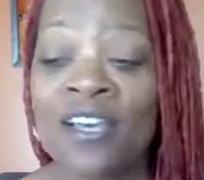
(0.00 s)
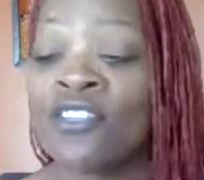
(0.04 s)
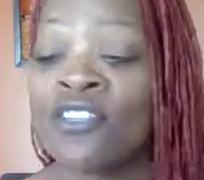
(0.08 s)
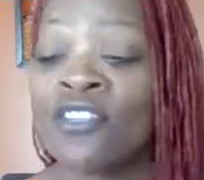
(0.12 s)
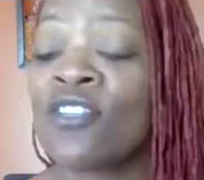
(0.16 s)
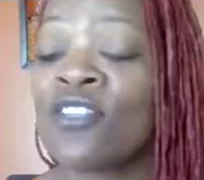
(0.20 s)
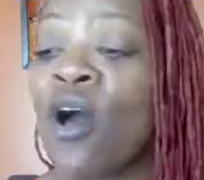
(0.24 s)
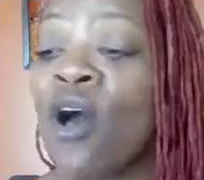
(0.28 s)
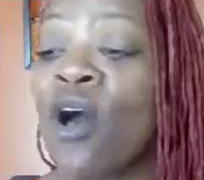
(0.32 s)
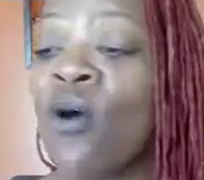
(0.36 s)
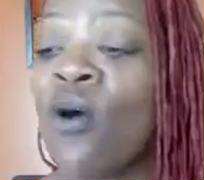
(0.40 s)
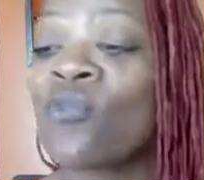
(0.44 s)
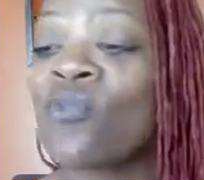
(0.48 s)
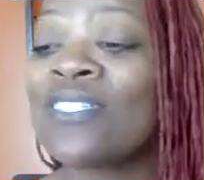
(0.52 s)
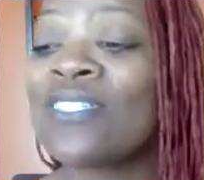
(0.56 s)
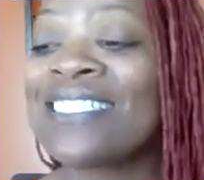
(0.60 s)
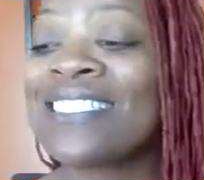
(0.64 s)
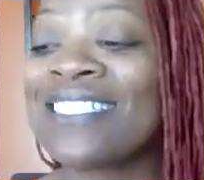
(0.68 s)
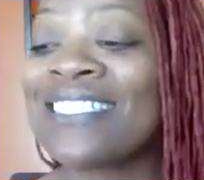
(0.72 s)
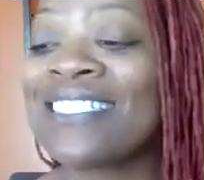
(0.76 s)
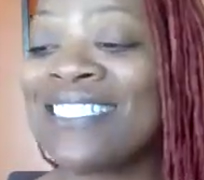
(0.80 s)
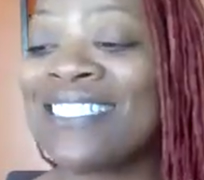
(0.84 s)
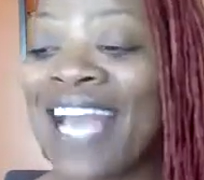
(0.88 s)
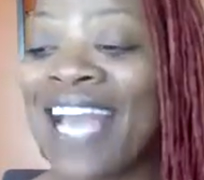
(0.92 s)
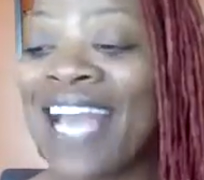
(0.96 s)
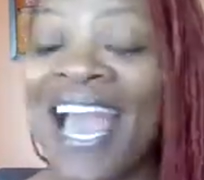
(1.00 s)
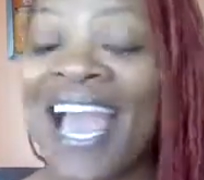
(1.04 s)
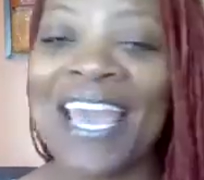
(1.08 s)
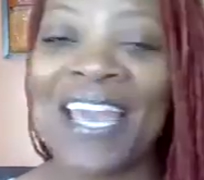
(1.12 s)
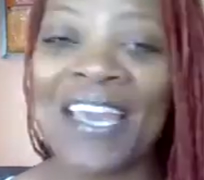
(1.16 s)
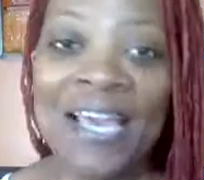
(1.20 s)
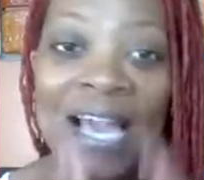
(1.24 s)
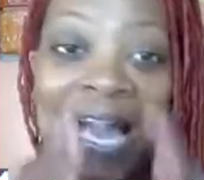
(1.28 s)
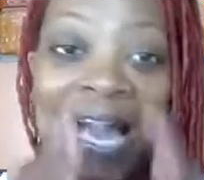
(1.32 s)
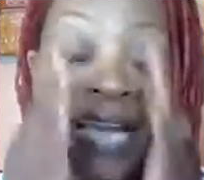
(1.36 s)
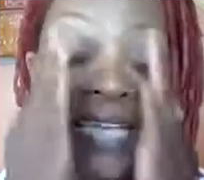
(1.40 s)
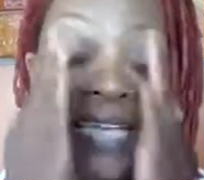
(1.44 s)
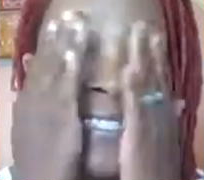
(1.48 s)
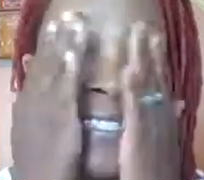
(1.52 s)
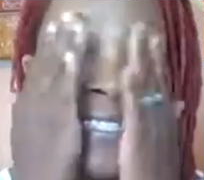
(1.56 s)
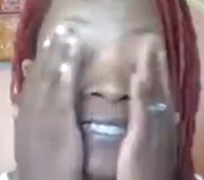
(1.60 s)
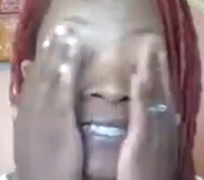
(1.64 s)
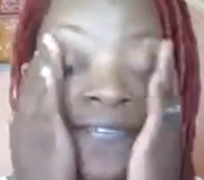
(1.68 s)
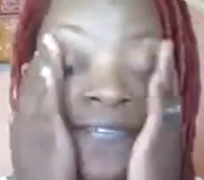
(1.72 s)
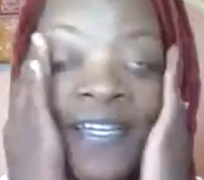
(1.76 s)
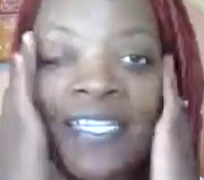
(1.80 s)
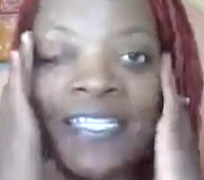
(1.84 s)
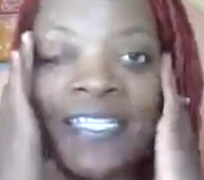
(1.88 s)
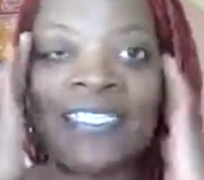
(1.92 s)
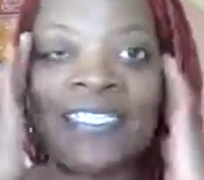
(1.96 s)
So today I
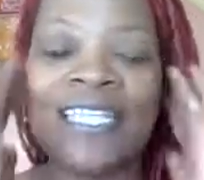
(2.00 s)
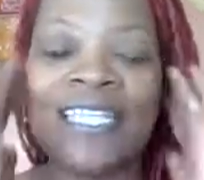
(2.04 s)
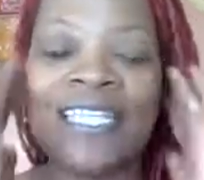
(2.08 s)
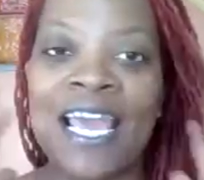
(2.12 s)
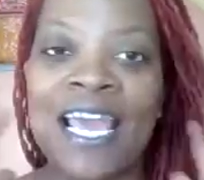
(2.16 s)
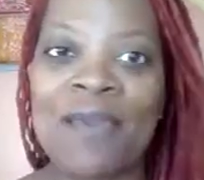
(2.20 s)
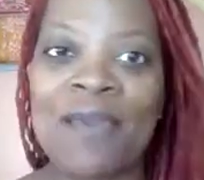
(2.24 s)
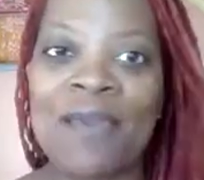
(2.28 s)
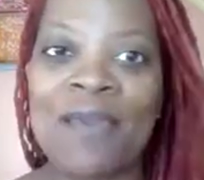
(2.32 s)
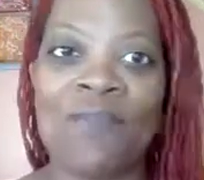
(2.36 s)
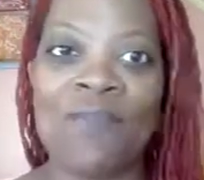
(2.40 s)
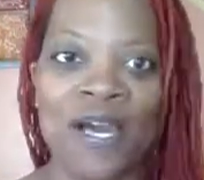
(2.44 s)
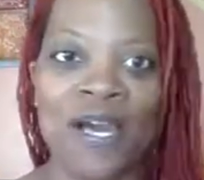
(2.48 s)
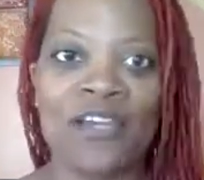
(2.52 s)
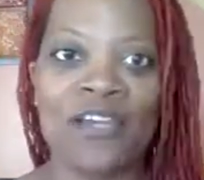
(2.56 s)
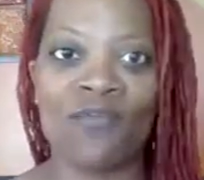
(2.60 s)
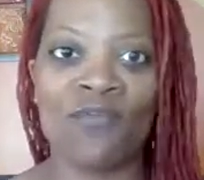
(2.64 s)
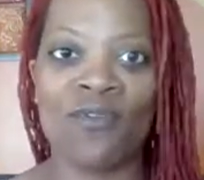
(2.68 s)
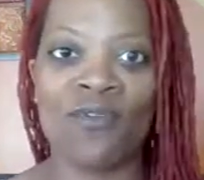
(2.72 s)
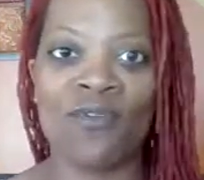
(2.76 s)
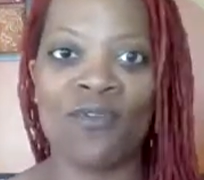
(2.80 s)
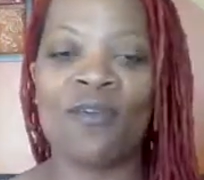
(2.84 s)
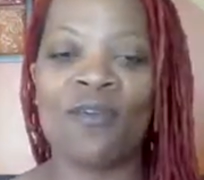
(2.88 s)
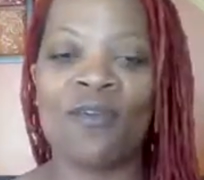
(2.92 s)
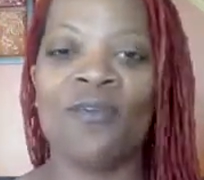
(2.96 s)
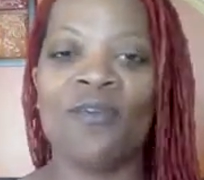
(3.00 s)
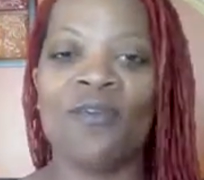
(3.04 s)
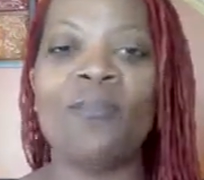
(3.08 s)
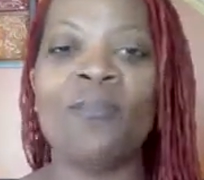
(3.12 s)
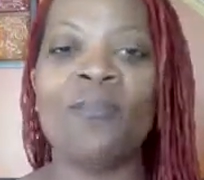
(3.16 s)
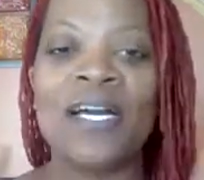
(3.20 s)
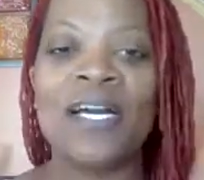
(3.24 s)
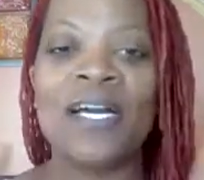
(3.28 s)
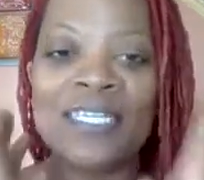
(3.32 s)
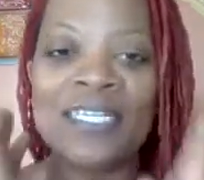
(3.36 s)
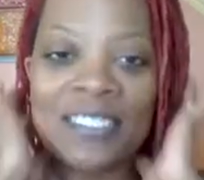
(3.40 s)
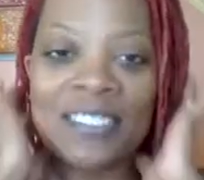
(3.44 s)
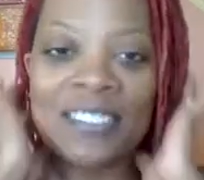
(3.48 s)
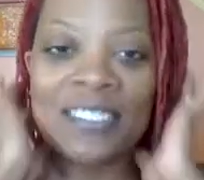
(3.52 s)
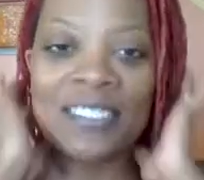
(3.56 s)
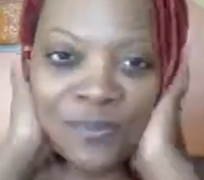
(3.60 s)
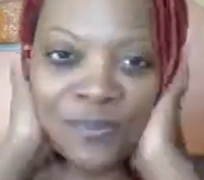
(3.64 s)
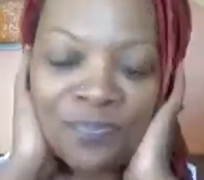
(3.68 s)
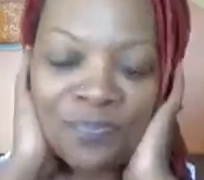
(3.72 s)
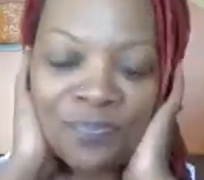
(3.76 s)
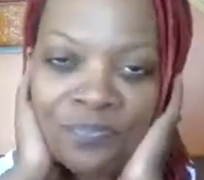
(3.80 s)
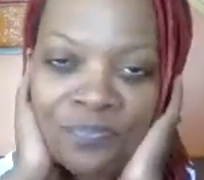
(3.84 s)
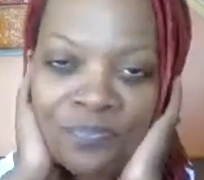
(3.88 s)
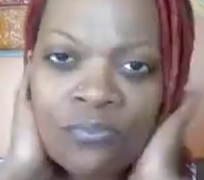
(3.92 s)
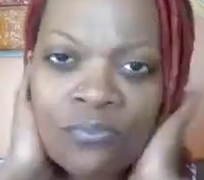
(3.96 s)
just finished a bike ride with my husband.